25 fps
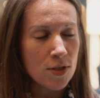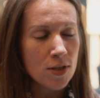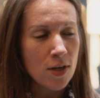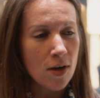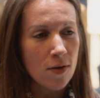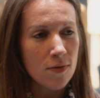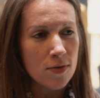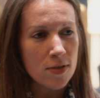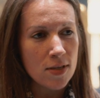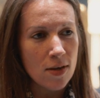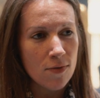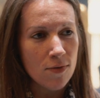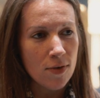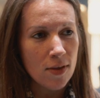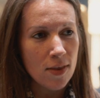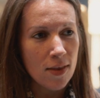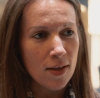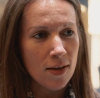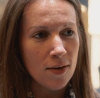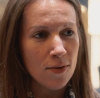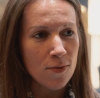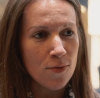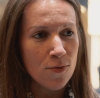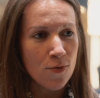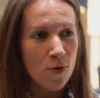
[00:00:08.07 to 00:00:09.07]
which covers
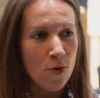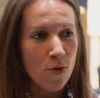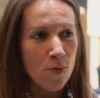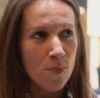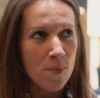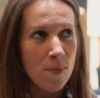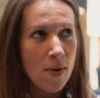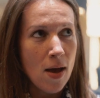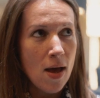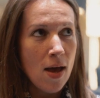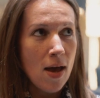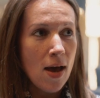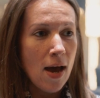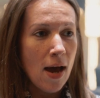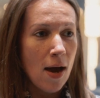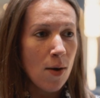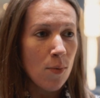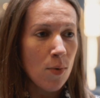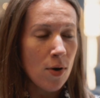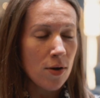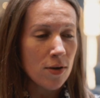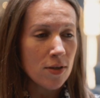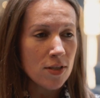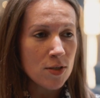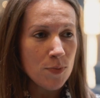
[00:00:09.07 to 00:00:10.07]
everything from
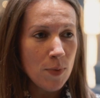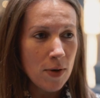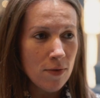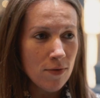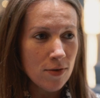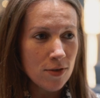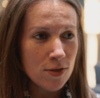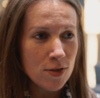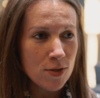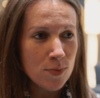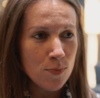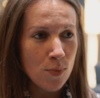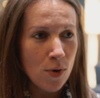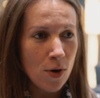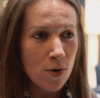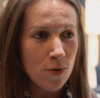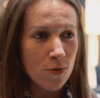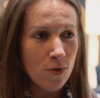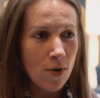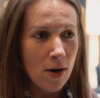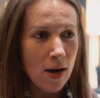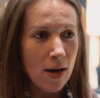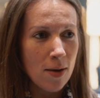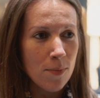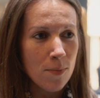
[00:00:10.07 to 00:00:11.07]
our work experience
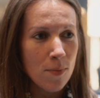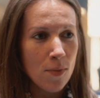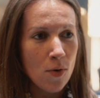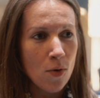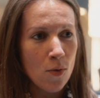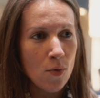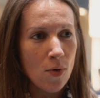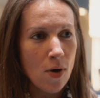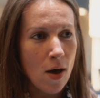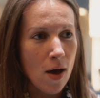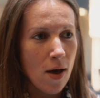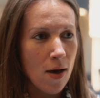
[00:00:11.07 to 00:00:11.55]
programme,